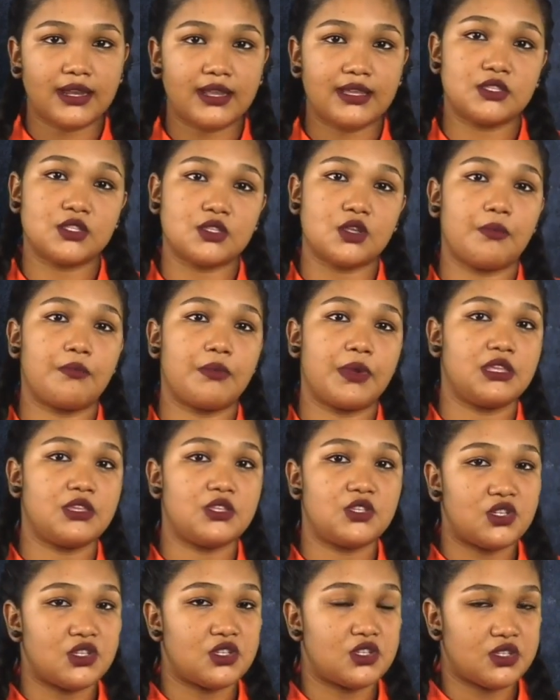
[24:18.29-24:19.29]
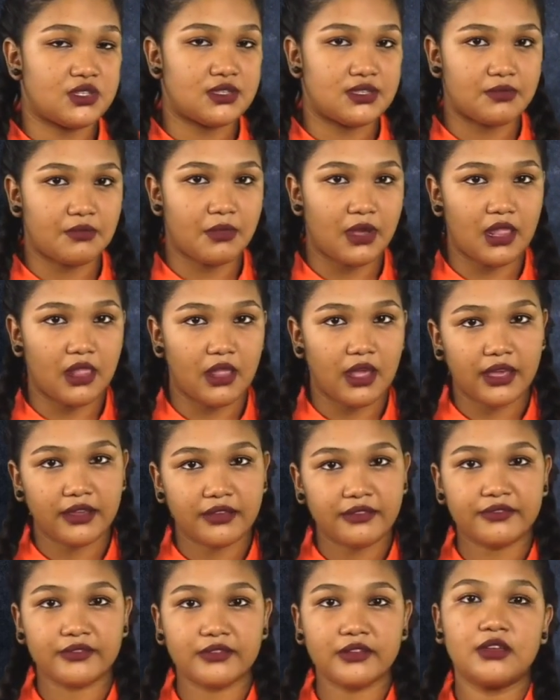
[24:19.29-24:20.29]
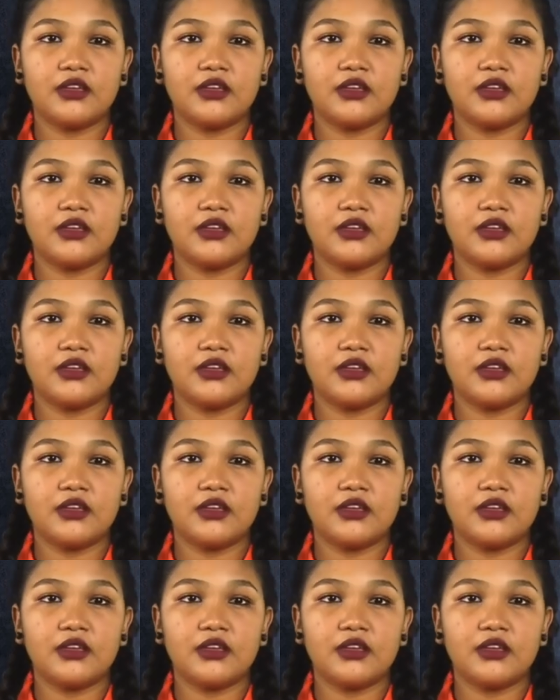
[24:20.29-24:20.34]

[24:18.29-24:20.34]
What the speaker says: and I saw many changes in my life.